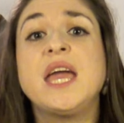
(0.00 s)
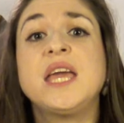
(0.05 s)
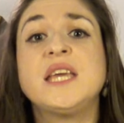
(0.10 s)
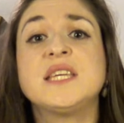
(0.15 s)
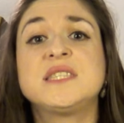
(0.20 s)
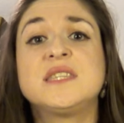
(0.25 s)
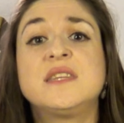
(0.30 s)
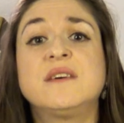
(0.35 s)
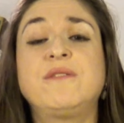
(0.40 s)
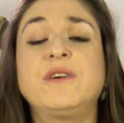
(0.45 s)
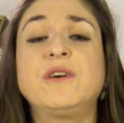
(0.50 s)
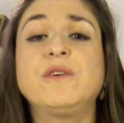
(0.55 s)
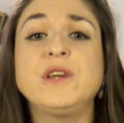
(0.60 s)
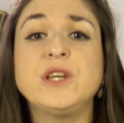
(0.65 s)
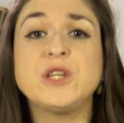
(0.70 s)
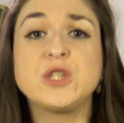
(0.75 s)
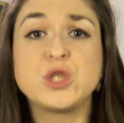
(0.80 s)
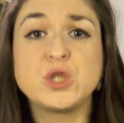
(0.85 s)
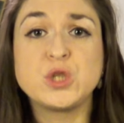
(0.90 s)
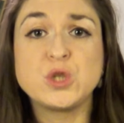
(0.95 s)
is the
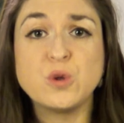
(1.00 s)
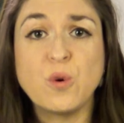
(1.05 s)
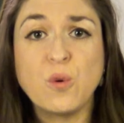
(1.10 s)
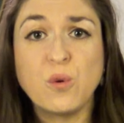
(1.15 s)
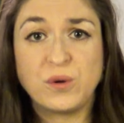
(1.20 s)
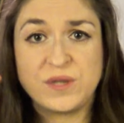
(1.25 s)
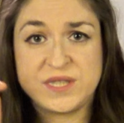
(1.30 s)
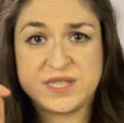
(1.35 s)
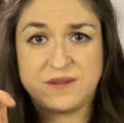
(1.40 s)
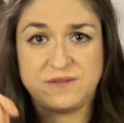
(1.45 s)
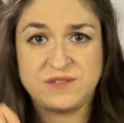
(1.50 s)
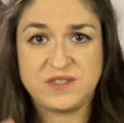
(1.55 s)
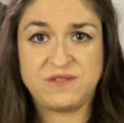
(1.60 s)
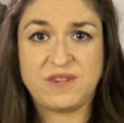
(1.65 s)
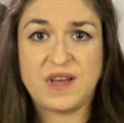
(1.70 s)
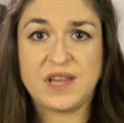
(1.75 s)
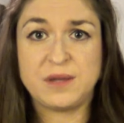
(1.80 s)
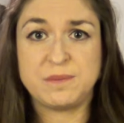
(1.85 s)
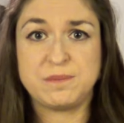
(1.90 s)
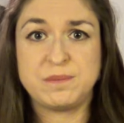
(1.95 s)
very source of
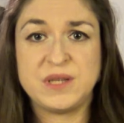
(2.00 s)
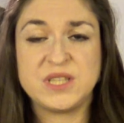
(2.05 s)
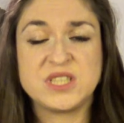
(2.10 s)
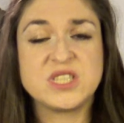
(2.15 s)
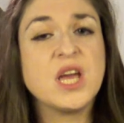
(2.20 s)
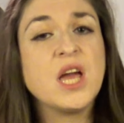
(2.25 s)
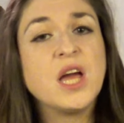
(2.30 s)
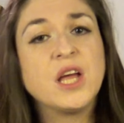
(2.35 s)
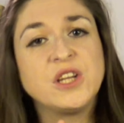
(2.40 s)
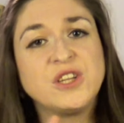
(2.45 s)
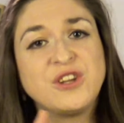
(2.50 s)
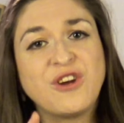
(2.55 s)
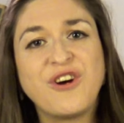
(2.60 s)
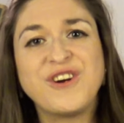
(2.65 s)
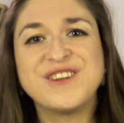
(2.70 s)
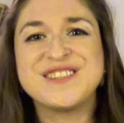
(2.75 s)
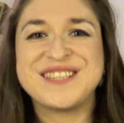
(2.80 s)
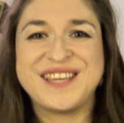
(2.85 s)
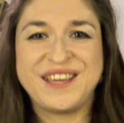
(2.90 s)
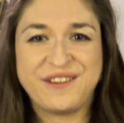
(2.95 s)
development,
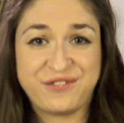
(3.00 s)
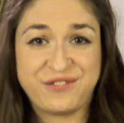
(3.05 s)
not a